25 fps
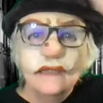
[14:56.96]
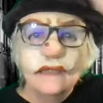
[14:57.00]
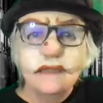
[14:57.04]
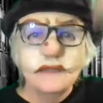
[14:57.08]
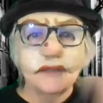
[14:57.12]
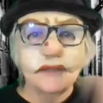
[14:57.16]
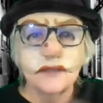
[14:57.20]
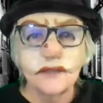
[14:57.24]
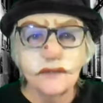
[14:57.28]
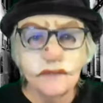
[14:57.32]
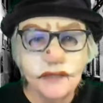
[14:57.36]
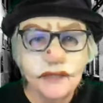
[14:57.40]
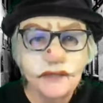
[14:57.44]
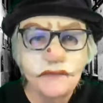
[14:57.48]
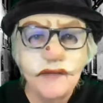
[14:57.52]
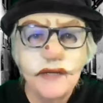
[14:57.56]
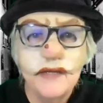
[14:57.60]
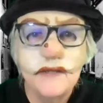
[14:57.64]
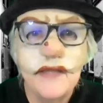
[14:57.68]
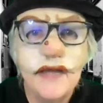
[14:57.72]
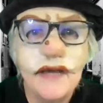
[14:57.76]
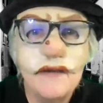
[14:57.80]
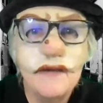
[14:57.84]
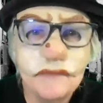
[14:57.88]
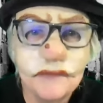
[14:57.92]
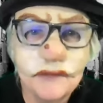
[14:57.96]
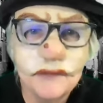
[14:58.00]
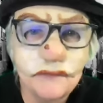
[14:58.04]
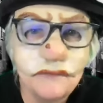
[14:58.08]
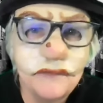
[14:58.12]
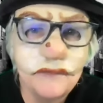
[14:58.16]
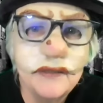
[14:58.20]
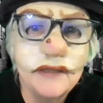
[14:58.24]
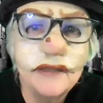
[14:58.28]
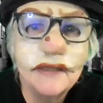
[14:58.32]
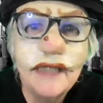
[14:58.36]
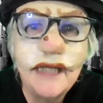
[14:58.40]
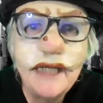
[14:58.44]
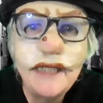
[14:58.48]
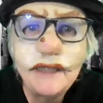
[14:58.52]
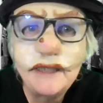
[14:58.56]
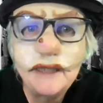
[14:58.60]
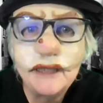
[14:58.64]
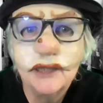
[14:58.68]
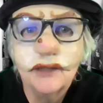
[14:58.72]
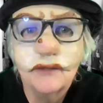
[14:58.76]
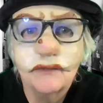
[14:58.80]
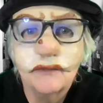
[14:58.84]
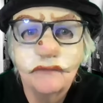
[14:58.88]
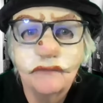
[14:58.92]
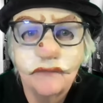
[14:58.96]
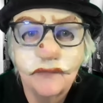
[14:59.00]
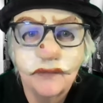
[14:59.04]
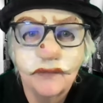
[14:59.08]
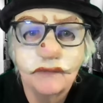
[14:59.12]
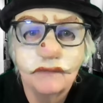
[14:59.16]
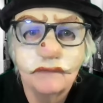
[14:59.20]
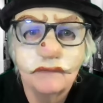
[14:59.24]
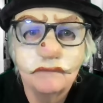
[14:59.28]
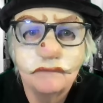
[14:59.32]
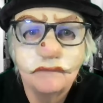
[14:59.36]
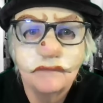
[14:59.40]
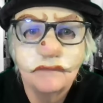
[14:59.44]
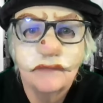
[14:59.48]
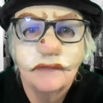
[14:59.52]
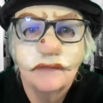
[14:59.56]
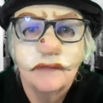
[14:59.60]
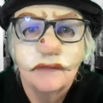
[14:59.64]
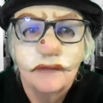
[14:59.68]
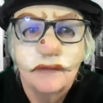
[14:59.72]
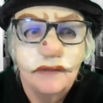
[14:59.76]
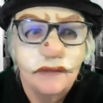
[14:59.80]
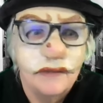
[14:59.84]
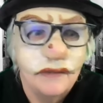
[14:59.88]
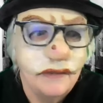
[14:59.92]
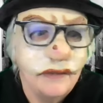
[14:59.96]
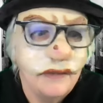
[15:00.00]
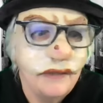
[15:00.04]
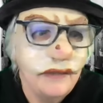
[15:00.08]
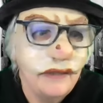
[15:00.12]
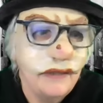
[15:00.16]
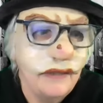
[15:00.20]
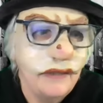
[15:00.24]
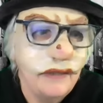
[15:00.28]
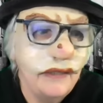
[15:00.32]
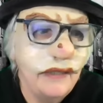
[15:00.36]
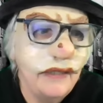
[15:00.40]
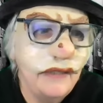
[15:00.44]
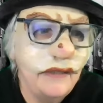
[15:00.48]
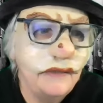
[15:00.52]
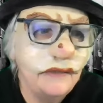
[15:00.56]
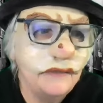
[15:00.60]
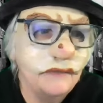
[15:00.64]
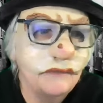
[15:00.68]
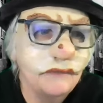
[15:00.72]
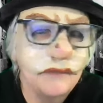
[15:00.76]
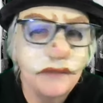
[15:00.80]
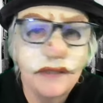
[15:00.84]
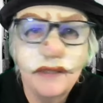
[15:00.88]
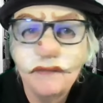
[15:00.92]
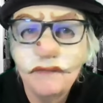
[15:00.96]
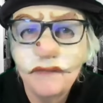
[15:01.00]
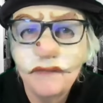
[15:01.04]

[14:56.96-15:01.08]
So anyway, that was a fantastic review. And when I